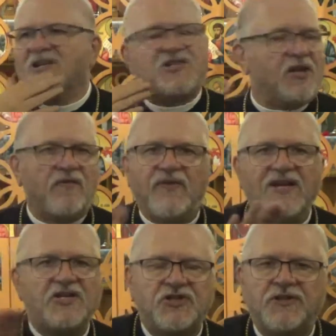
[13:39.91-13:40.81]

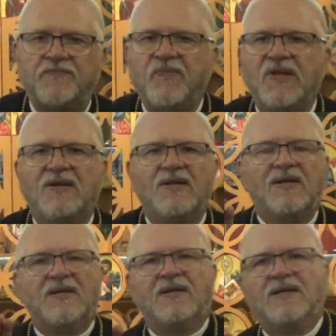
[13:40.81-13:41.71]
Salvation,
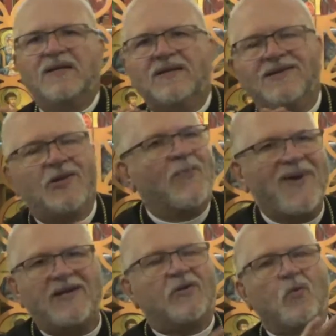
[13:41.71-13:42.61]
no
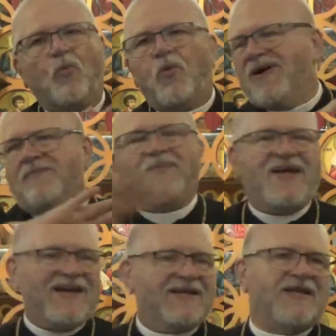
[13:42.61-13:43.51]
matter what
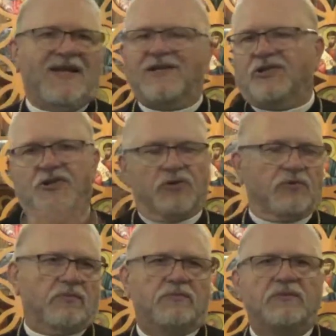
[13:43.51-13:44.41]
man can
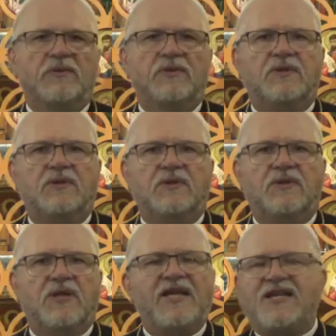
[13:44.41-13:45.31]
do,
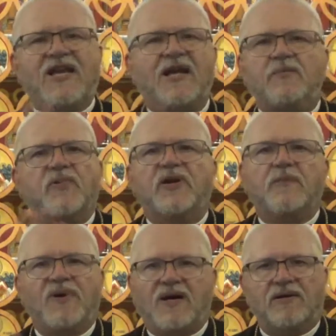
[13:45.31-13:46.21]
he can't
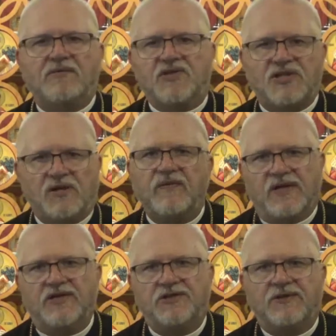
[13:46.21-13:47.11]
bring about
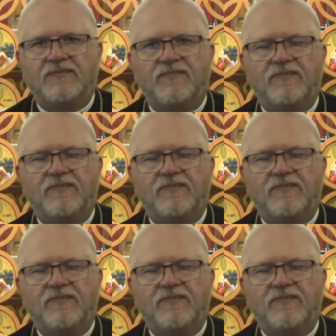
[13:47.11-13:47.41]
salvation.